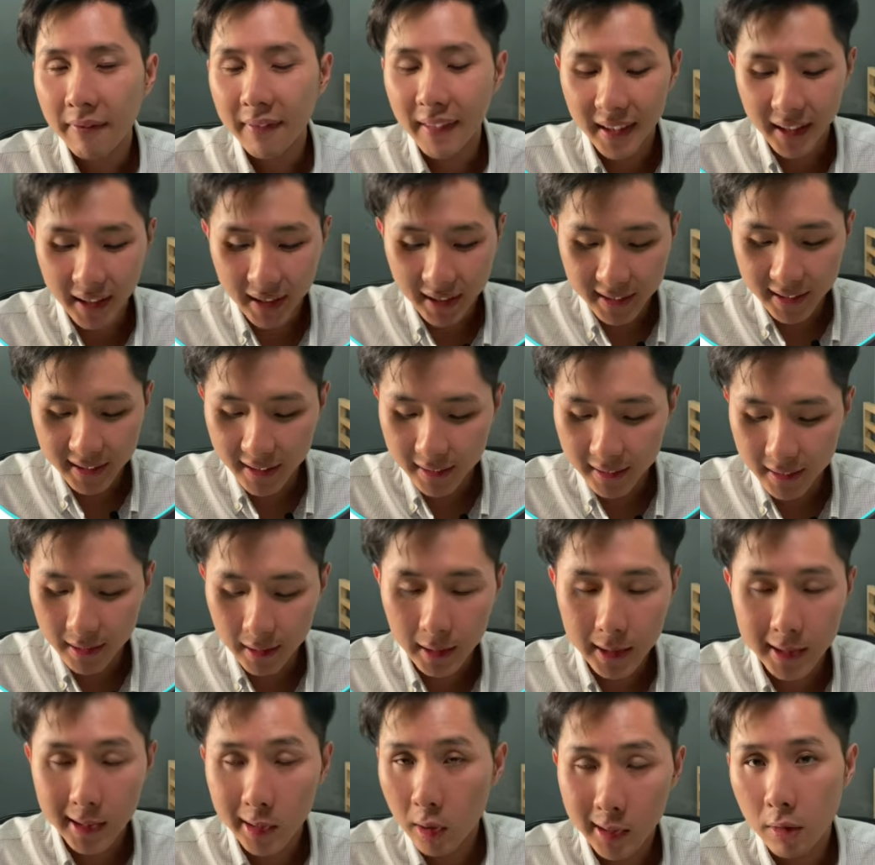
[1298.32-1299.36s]
is the
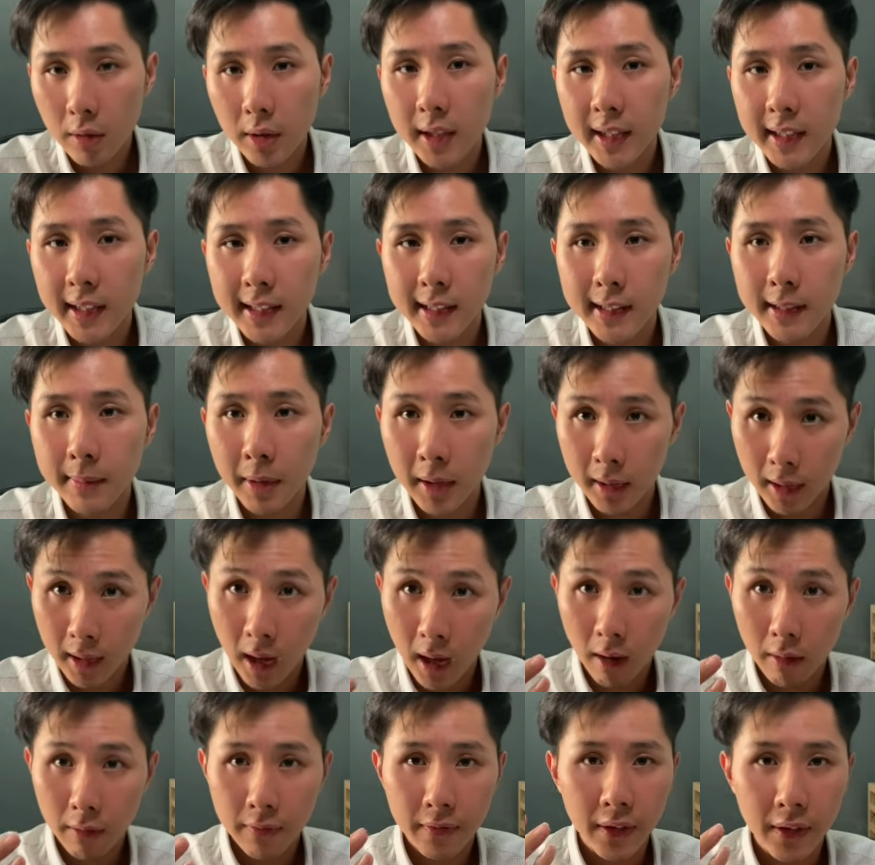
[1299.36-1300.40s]
security system
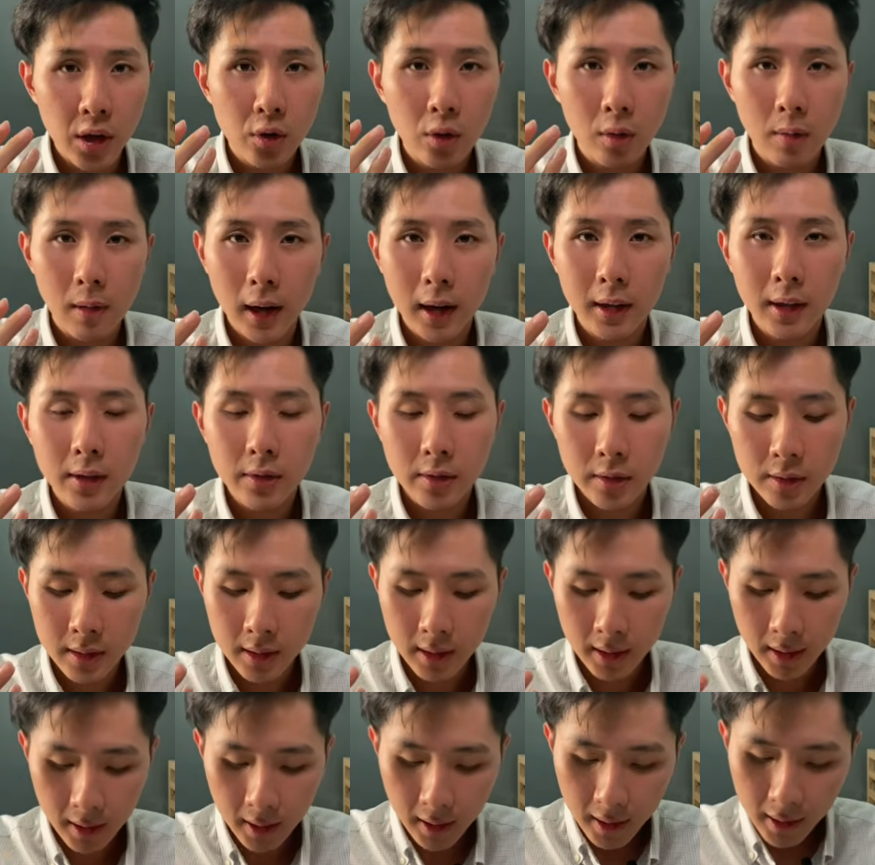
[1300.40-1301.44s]
allow facial recognition?
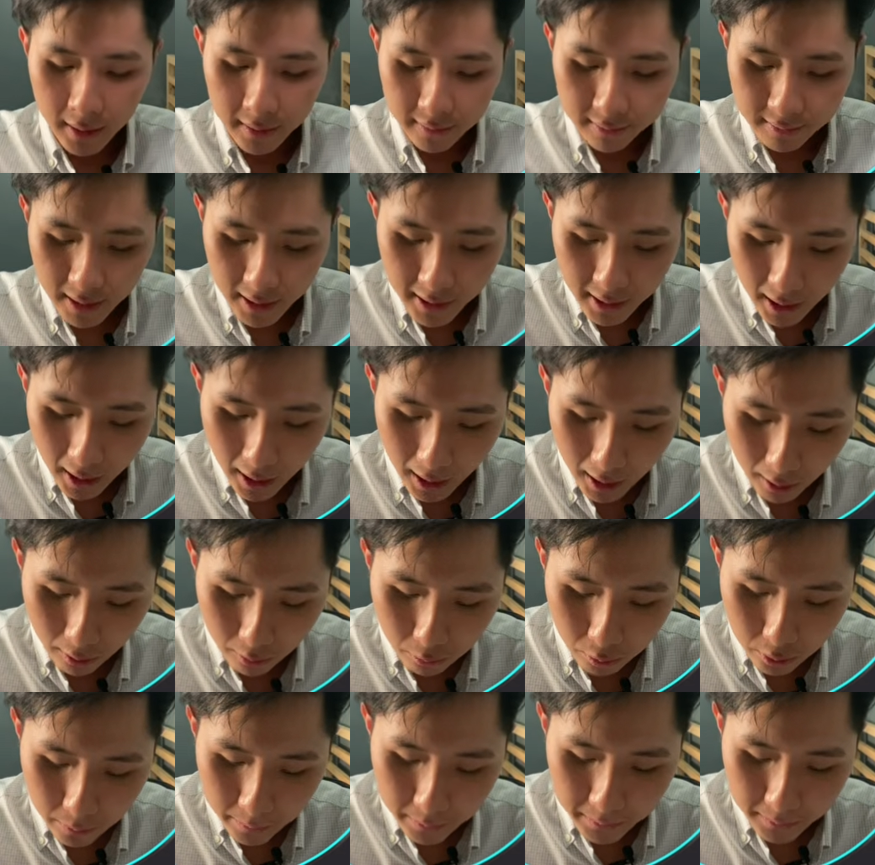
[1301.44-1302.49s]
Then I
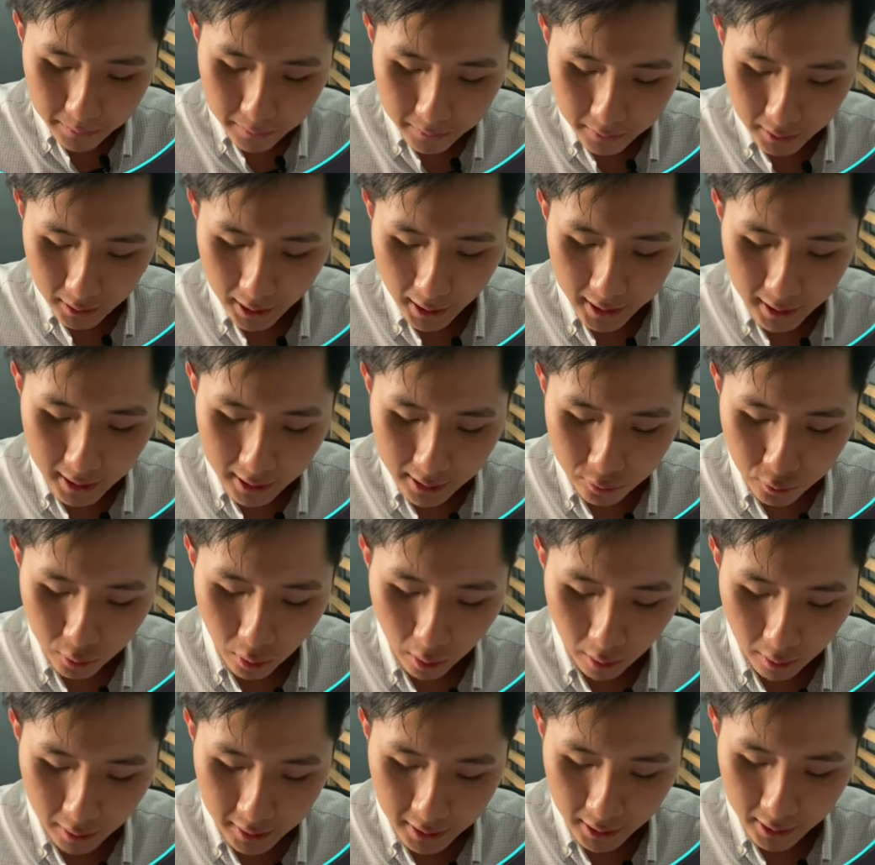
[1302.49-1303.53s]
can
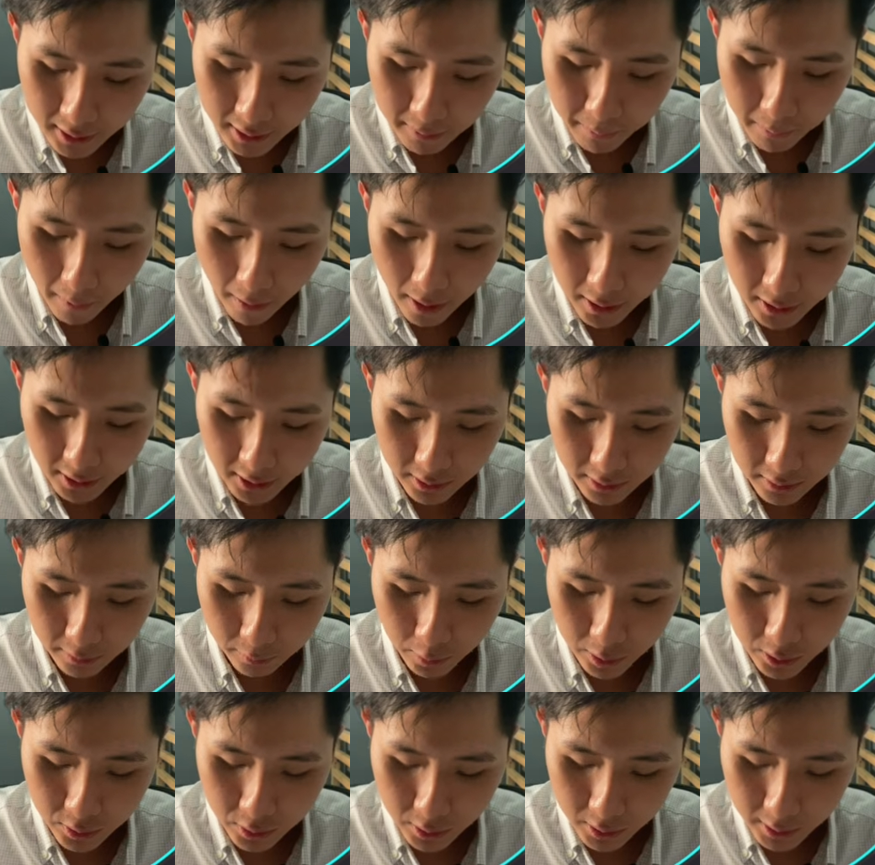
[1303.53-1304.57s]
draw another part here
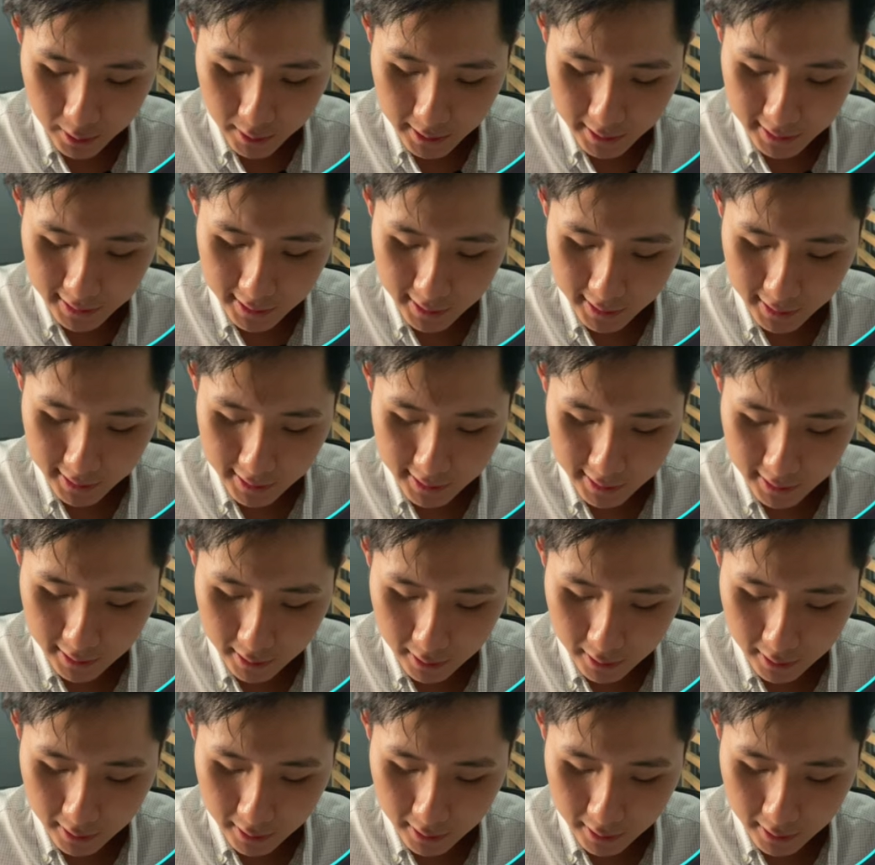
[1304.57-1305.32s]
which says